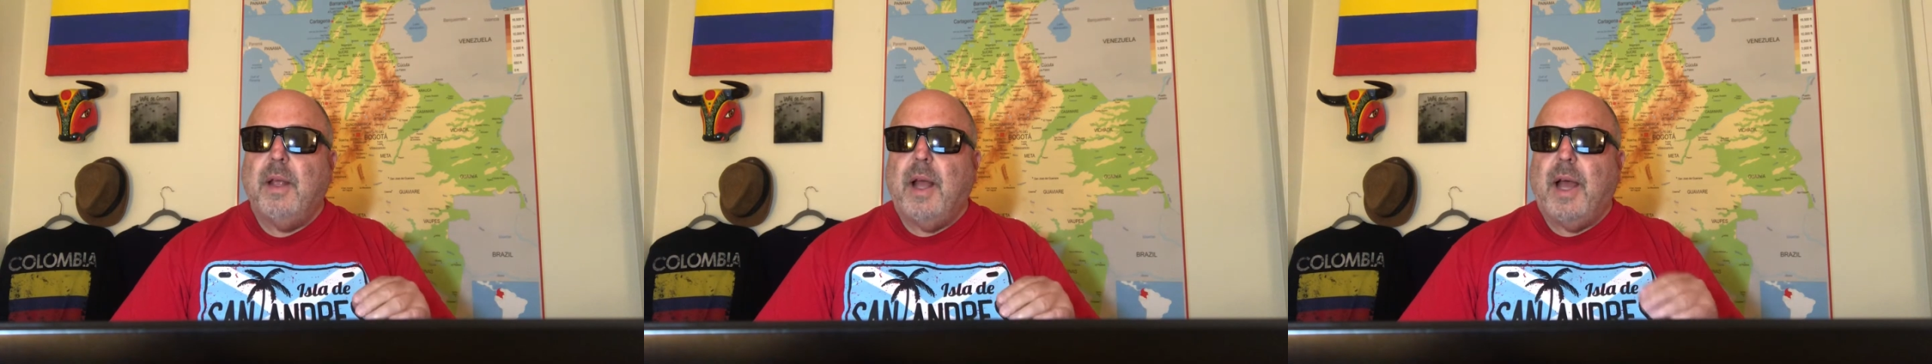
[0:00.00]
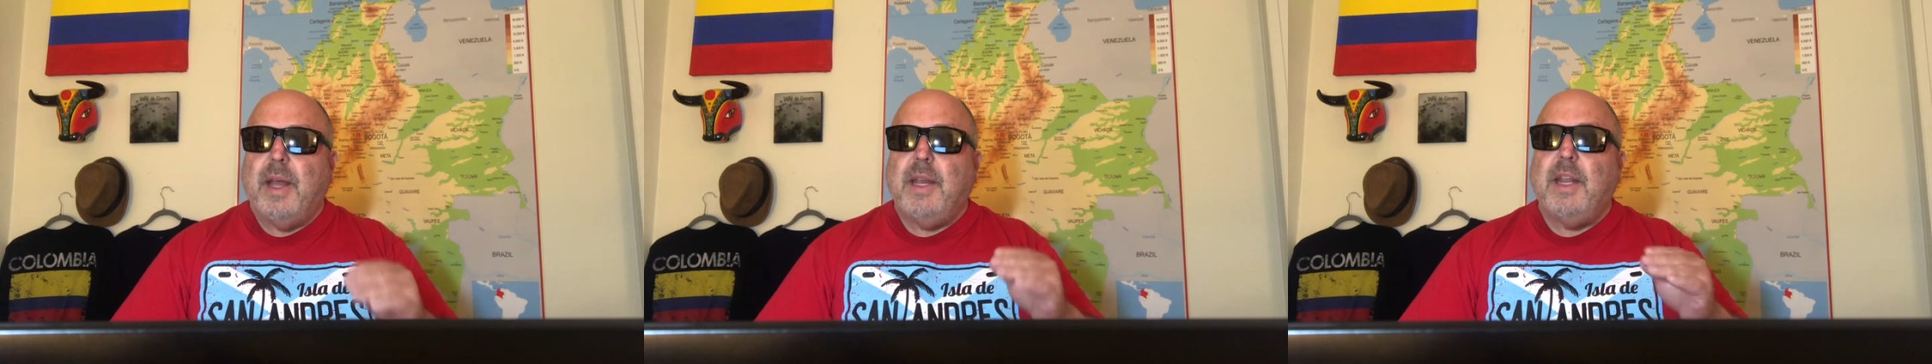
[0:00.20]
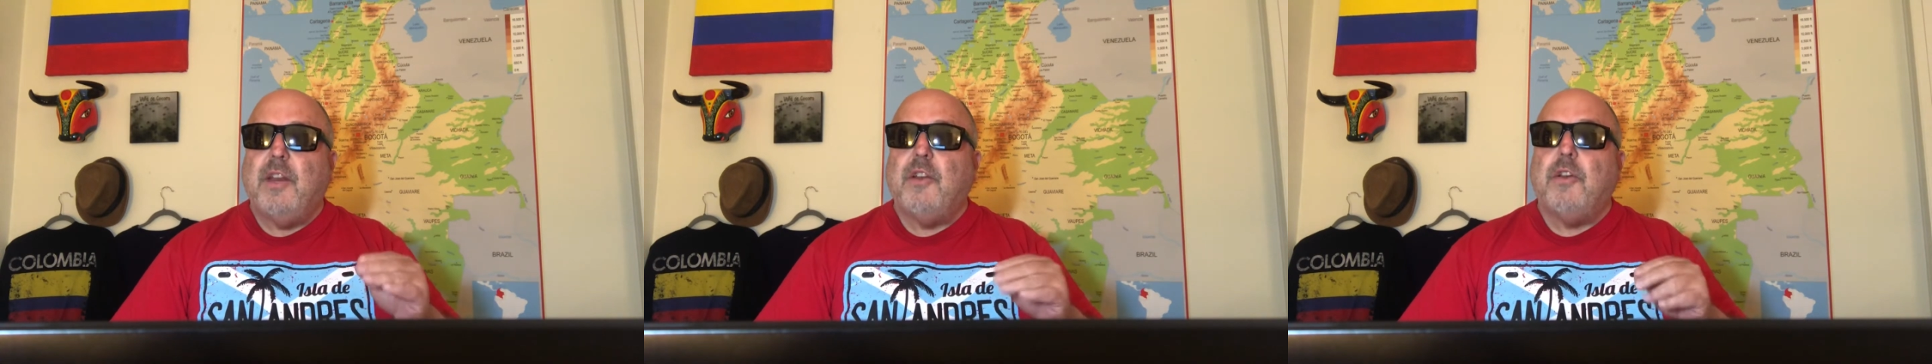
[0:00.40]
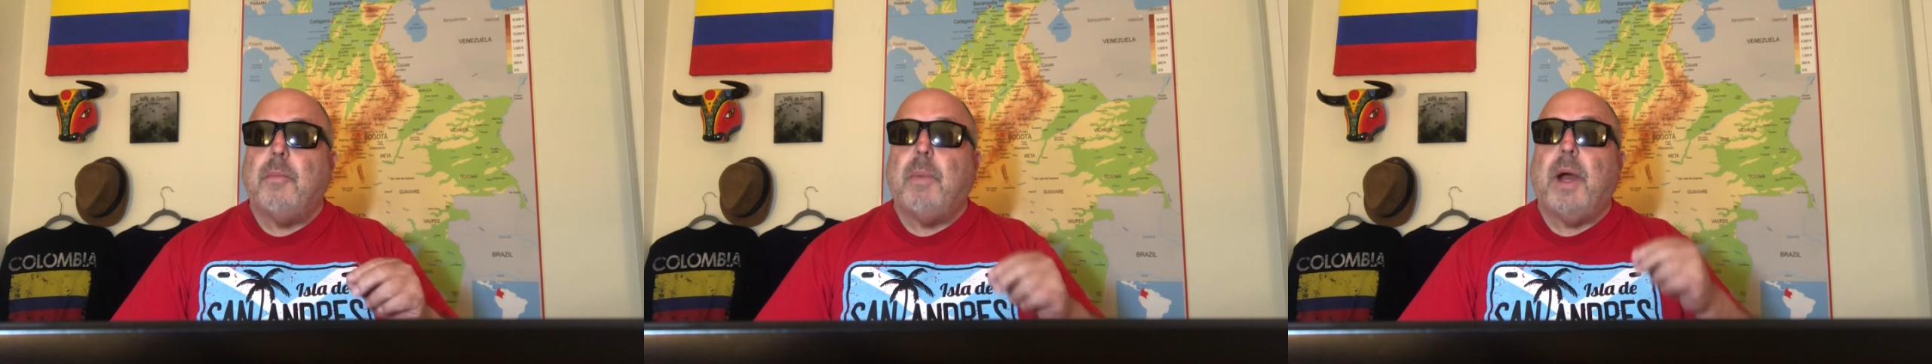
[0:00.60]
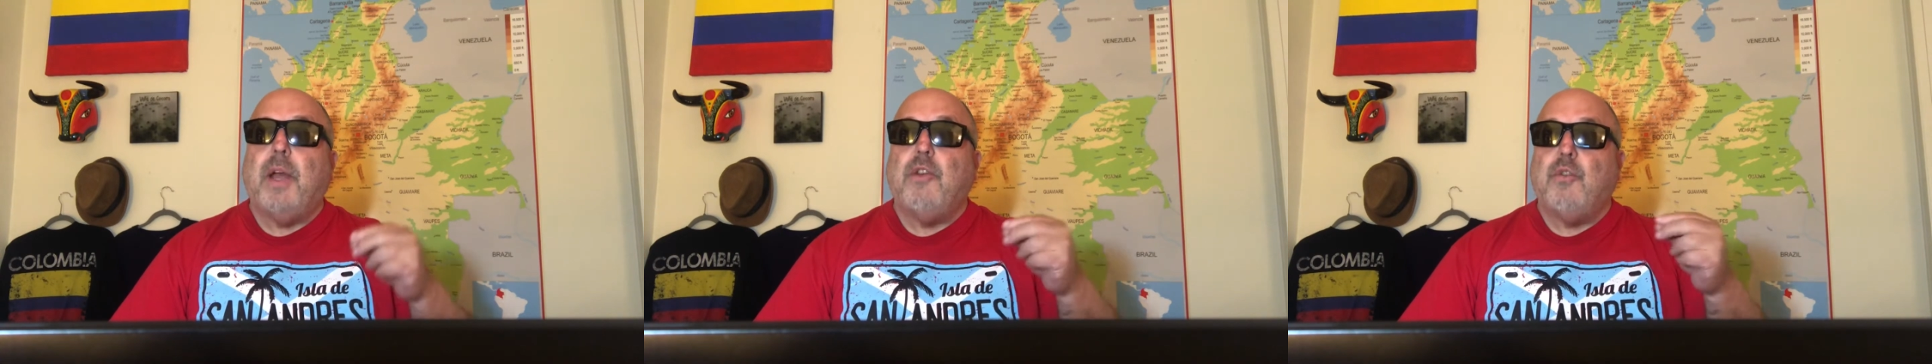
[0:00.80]
I needed to
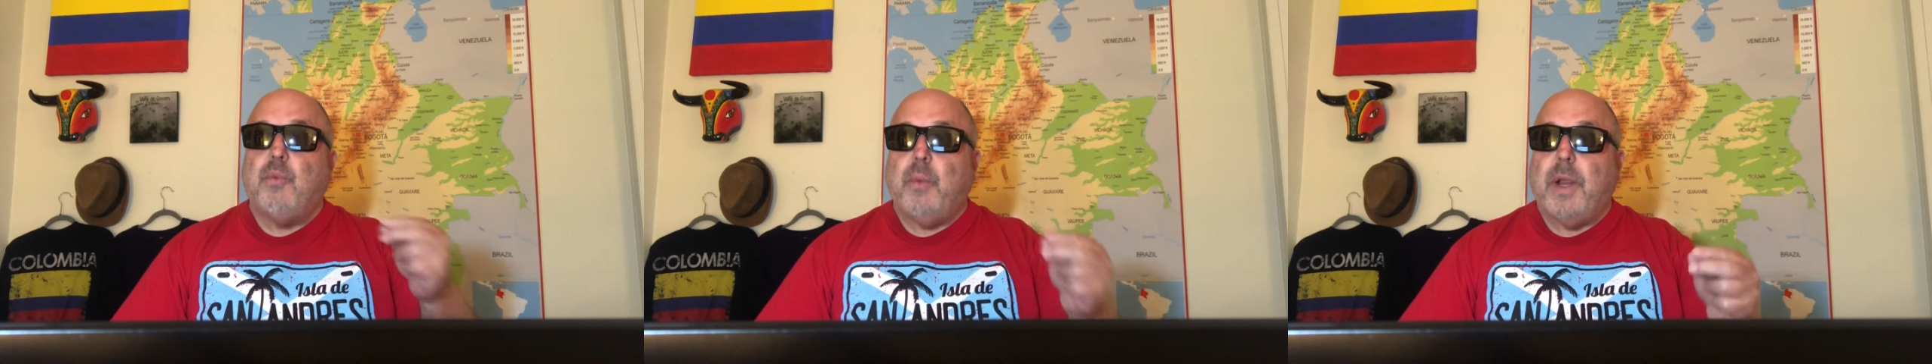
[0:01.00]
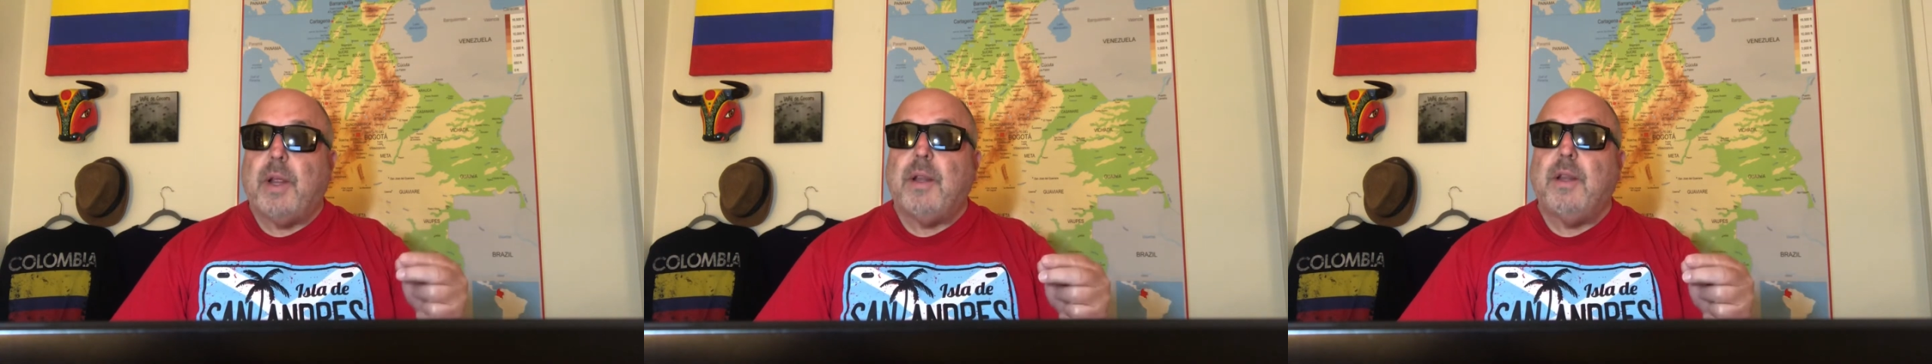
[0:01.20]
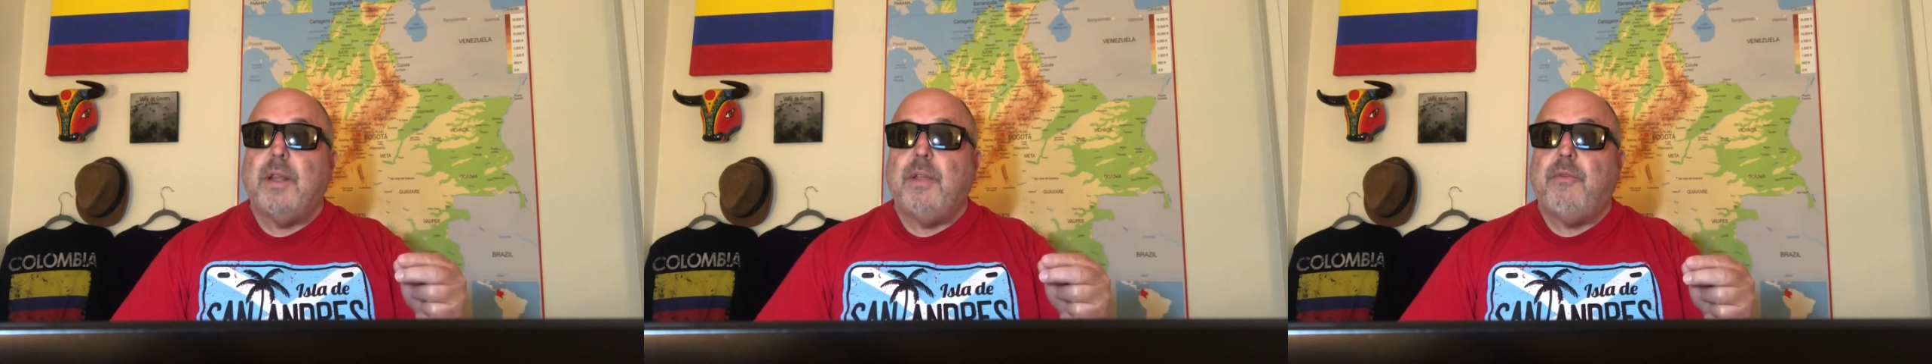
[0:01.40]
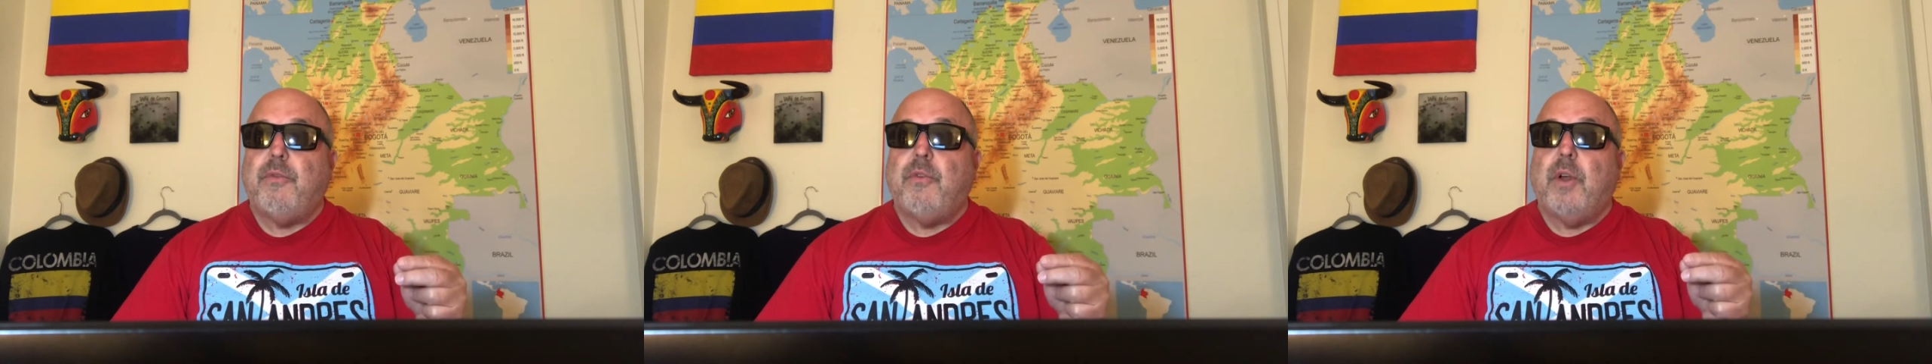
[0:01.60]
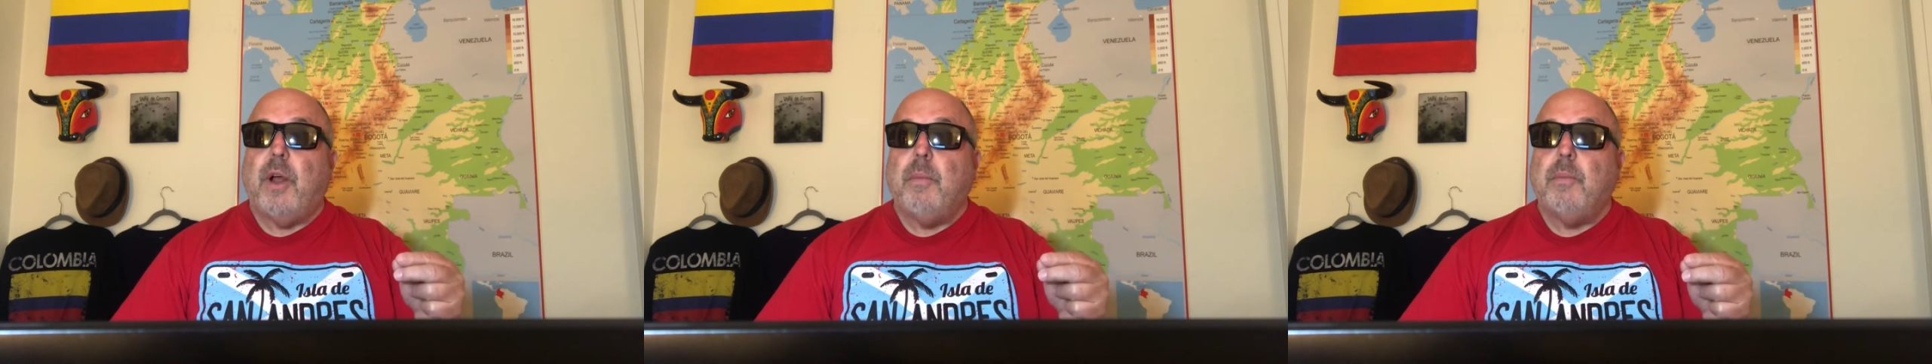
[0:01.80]
buy directly
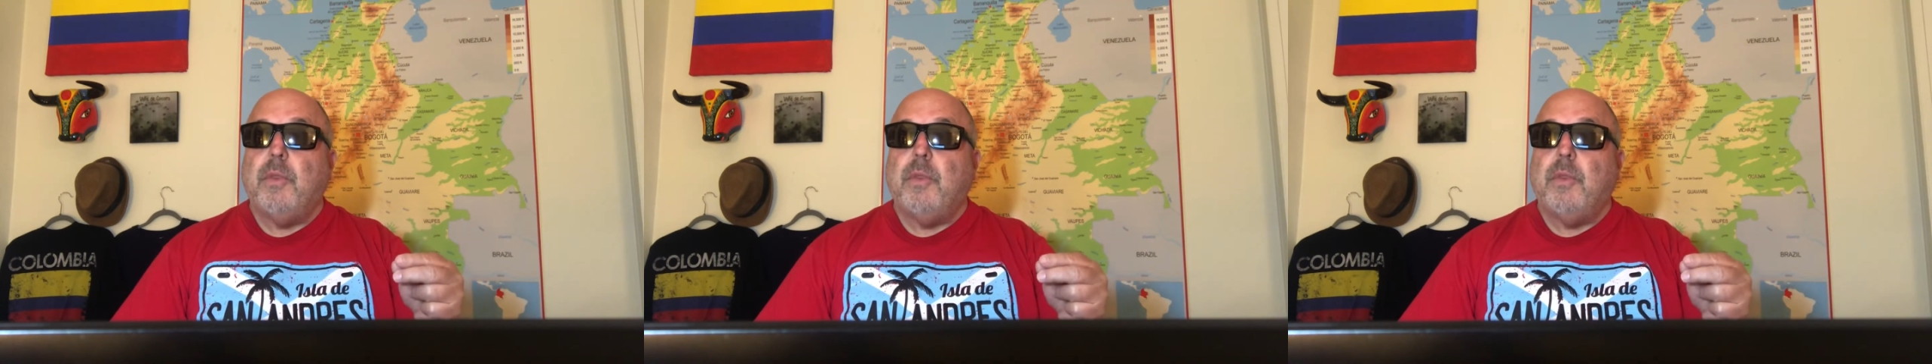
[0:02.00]
from